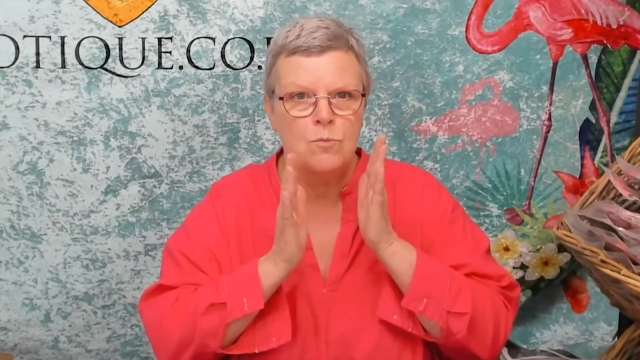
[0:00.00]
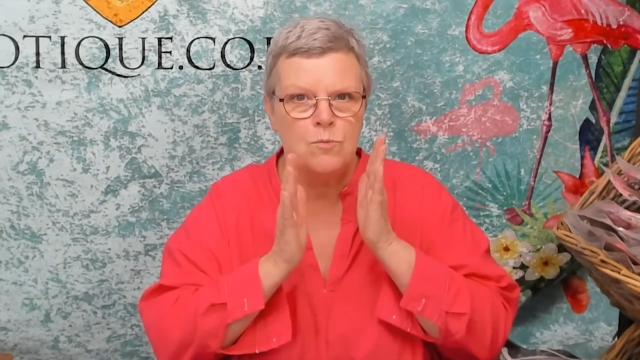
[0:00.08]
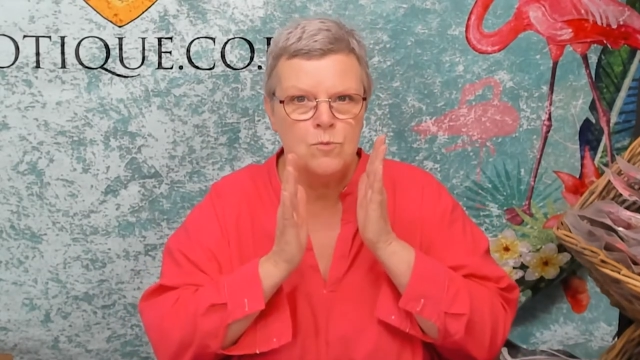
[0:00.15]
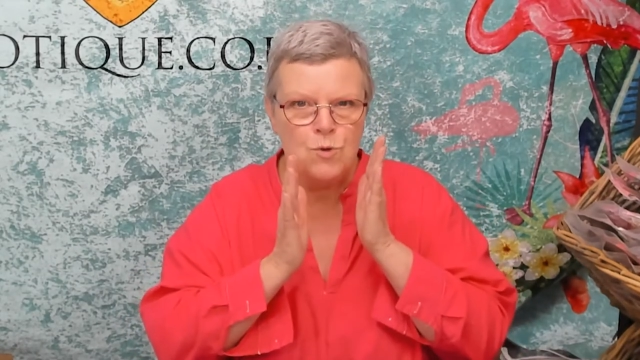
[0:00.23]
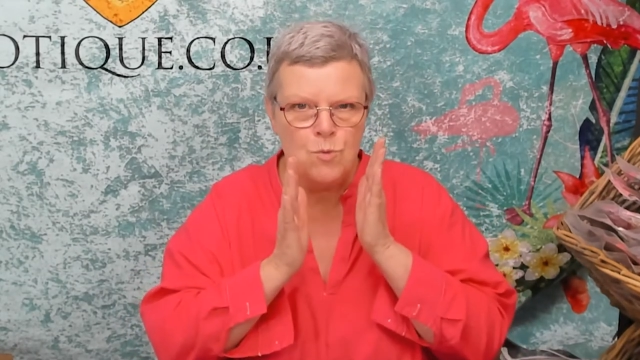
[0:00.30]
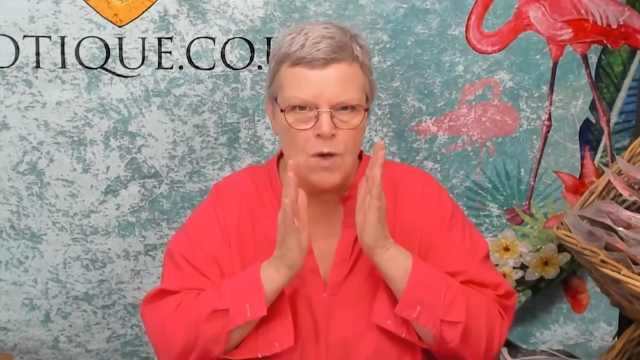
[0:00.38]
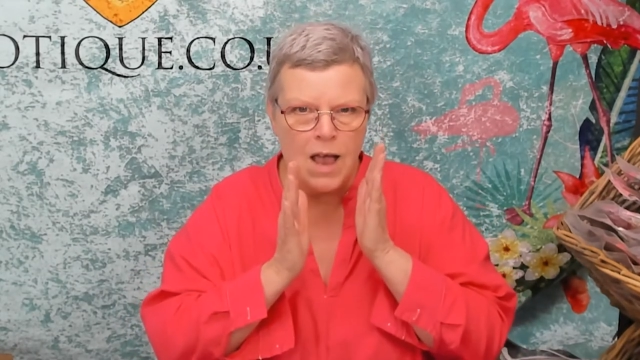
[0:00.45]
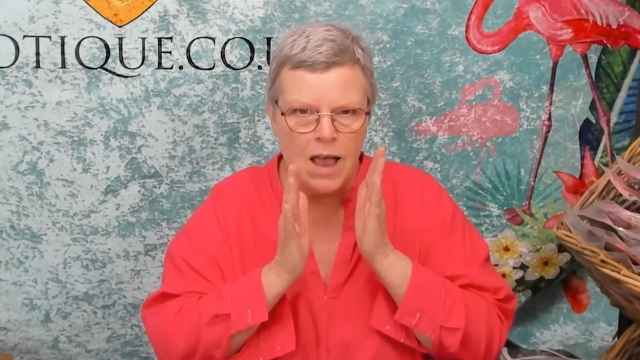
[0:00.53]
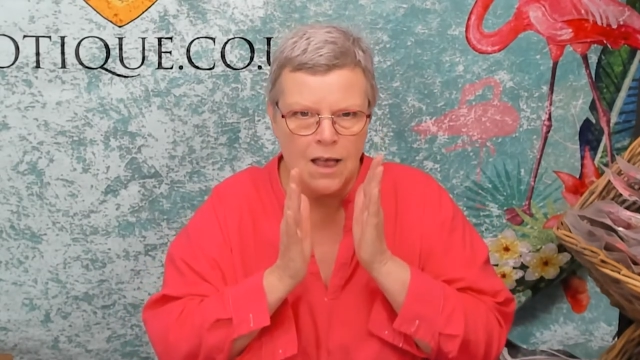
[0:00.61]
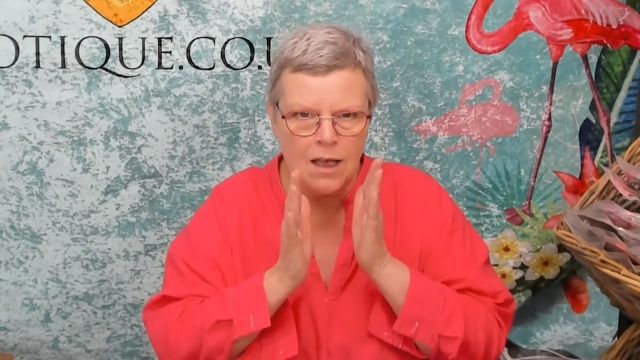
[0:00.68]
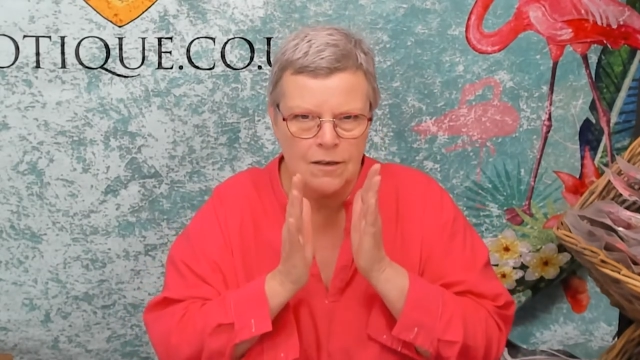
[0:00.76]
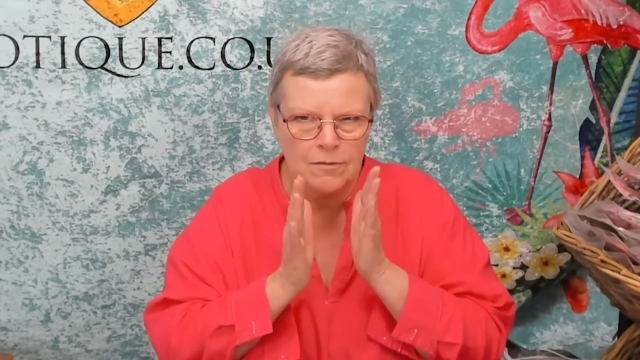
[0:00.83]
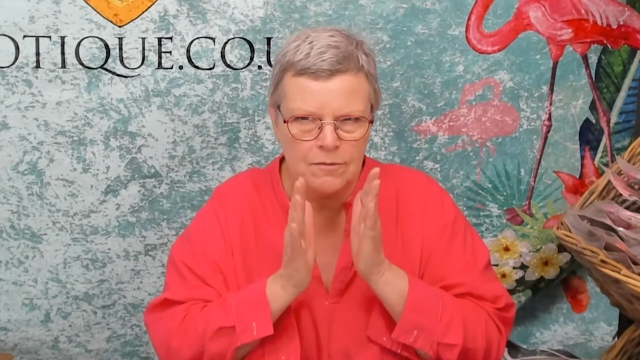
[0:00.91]
you
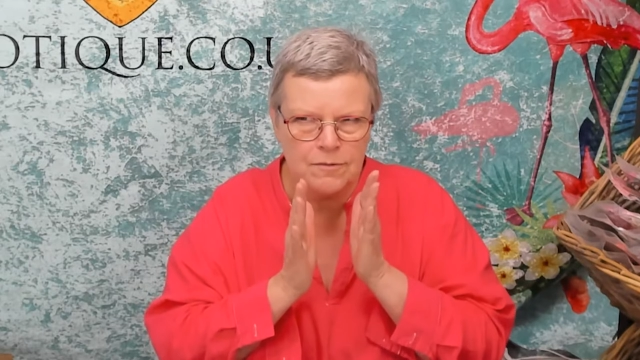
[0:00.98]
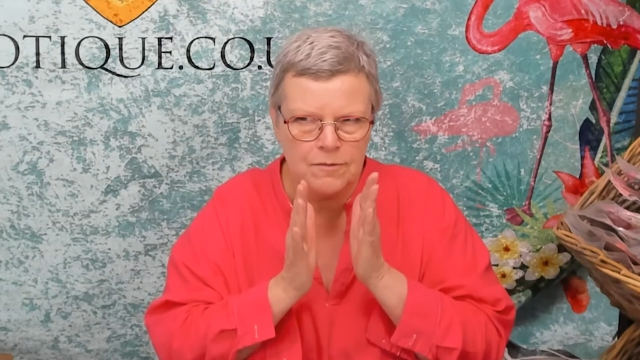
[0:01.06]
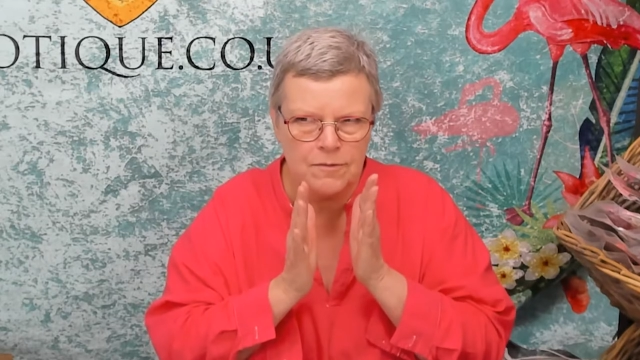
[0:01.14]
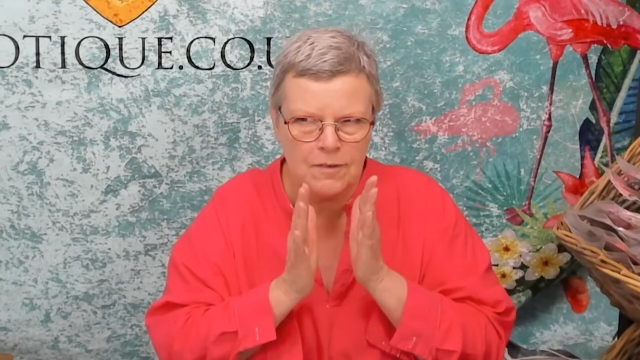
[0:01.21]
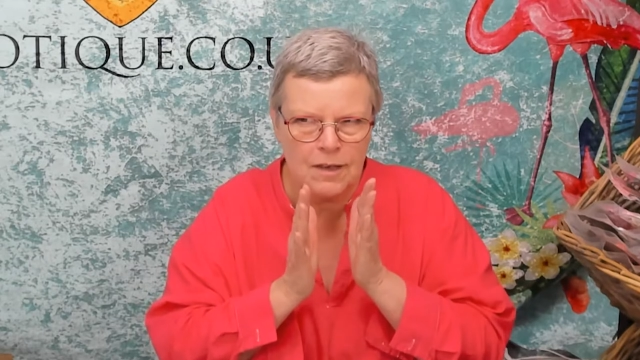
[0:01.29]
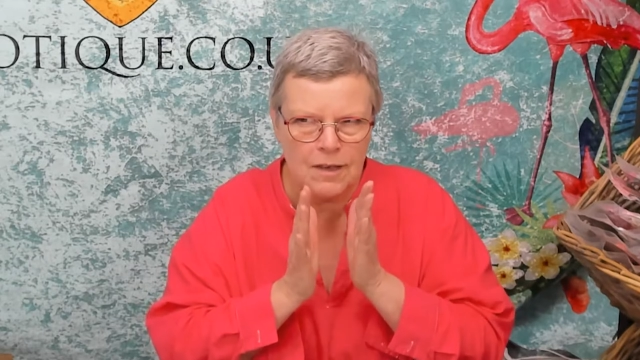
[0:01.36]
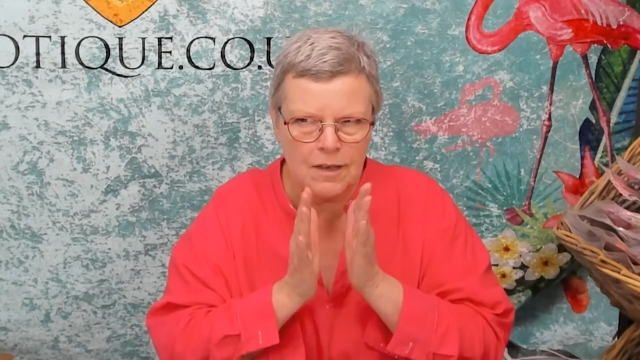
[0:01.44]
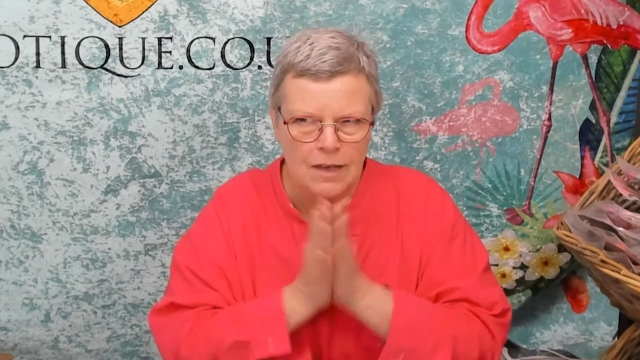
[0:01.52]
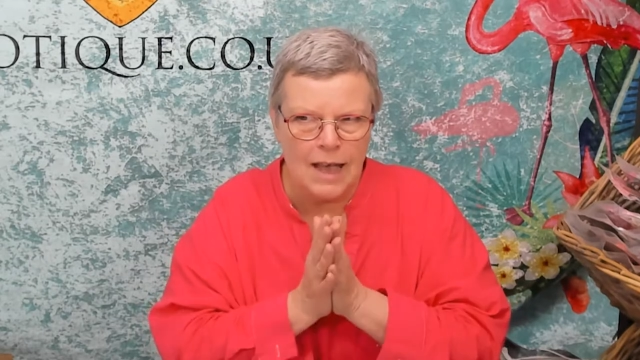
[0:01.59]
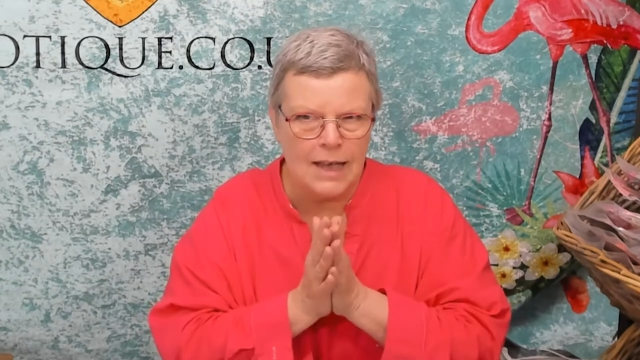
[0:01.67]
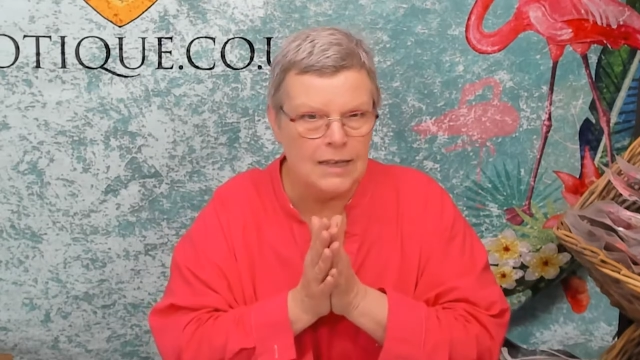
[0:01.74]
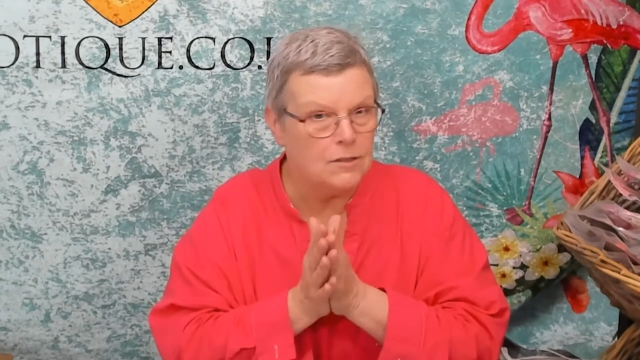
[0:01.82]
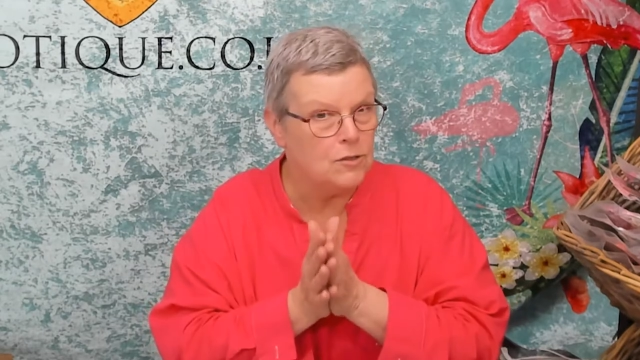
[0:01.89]
have
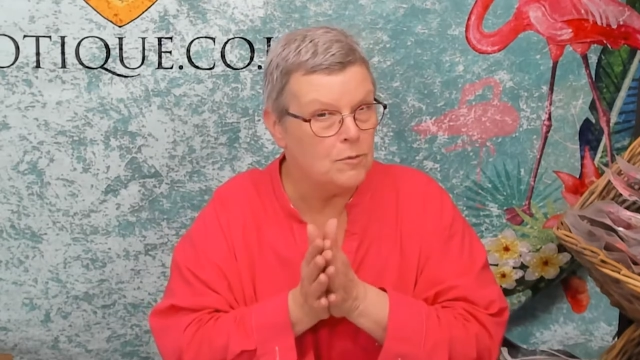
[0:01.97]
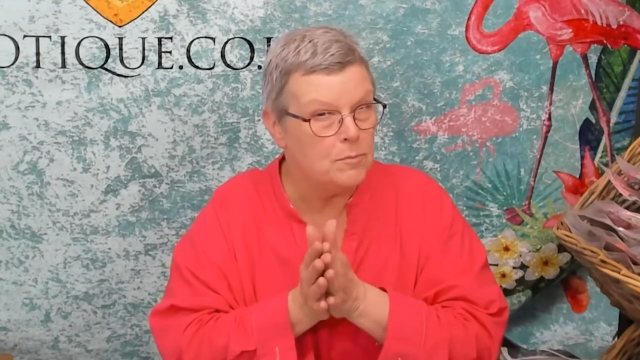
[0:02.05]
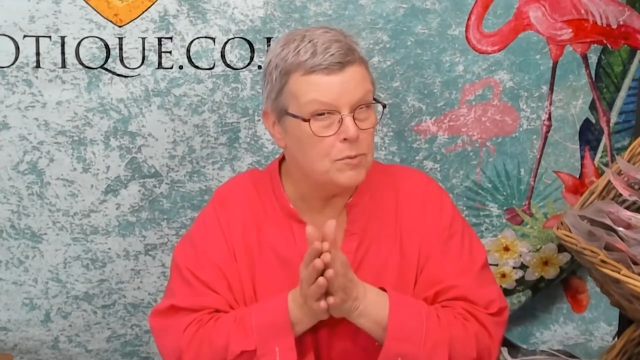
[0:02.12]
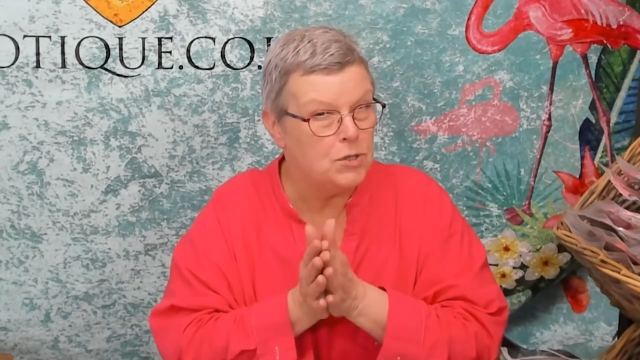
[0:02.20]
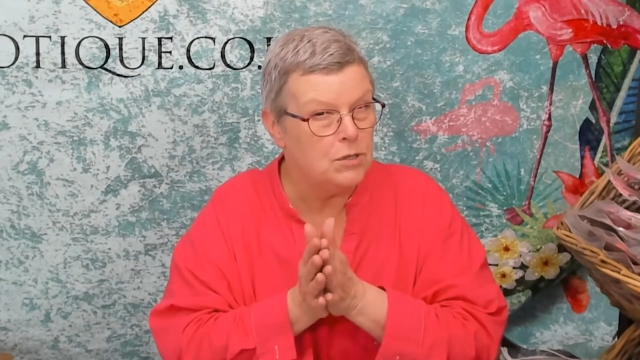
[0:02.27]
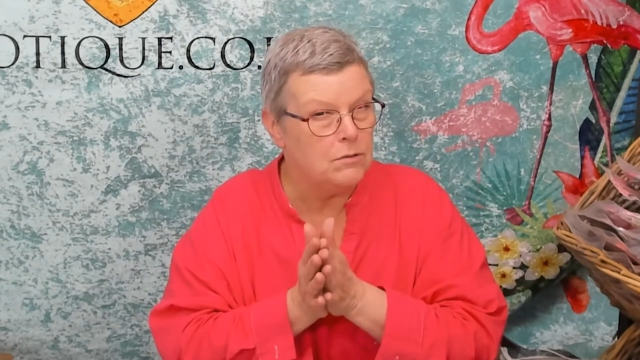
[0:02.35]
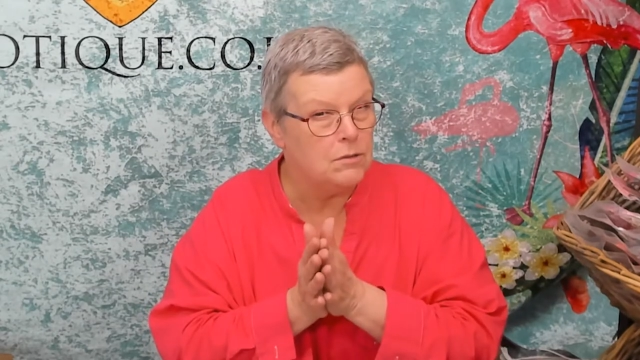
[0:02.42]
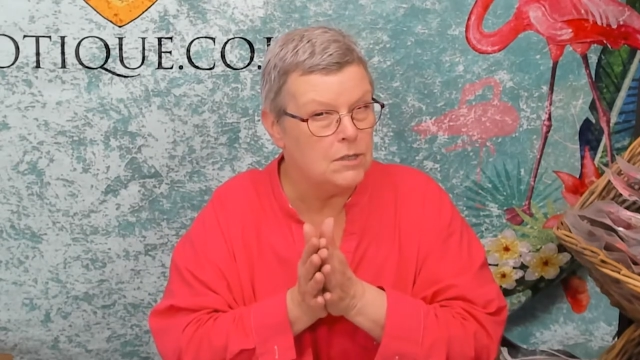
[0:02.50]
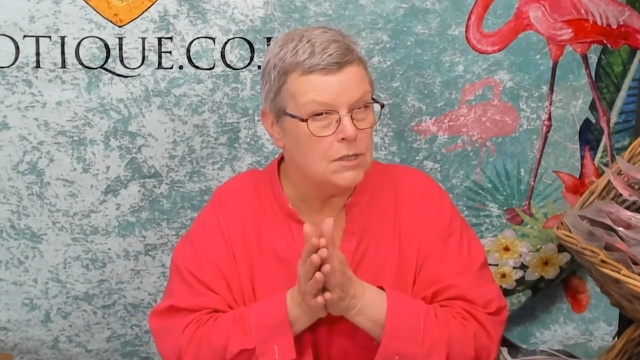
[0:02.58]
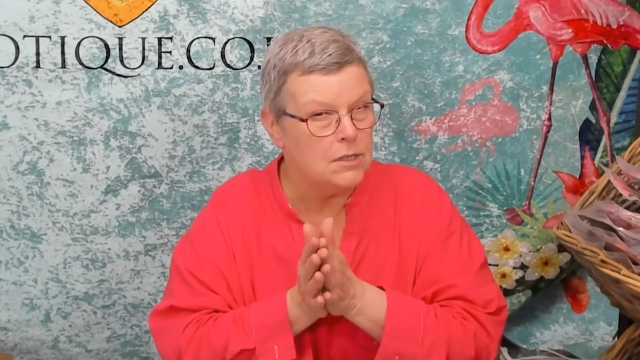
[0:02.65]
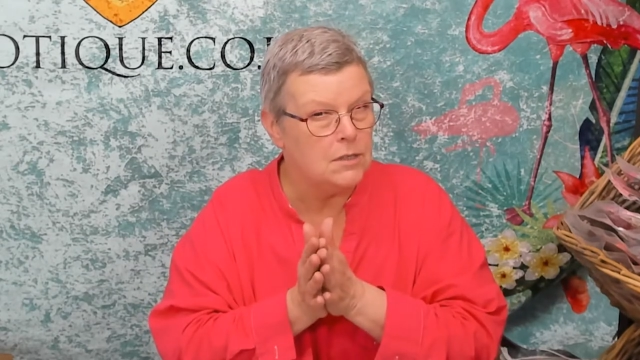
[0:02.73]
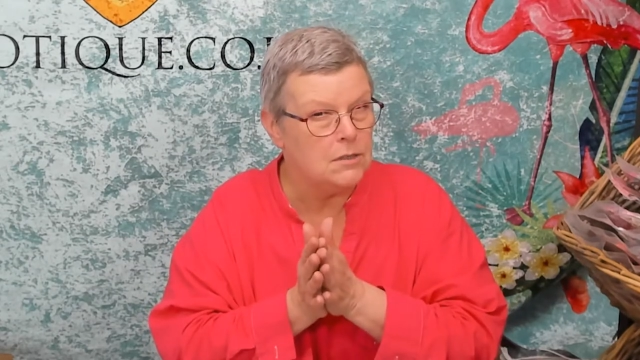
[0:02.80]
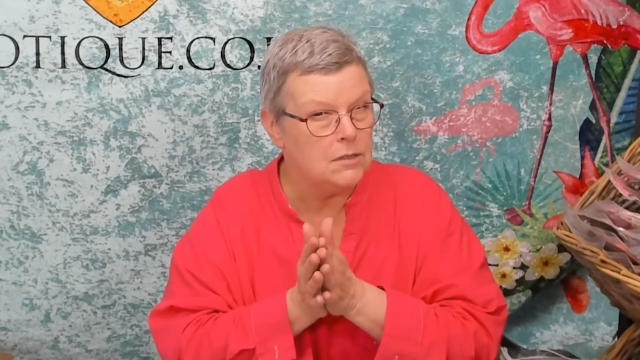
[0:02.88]
9
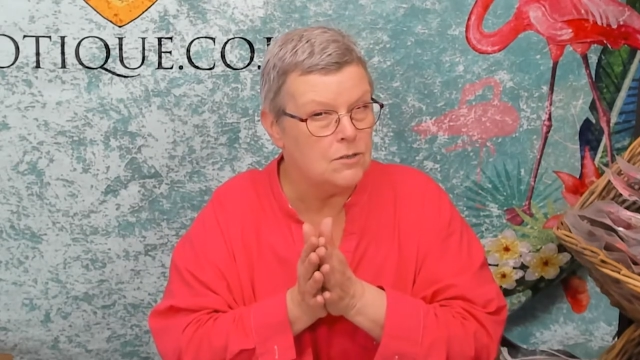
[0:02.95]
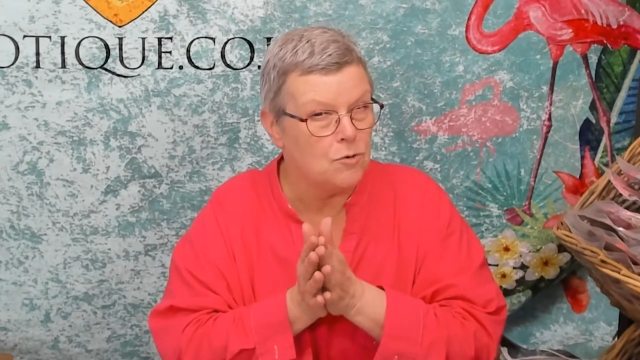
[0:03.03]
opportunities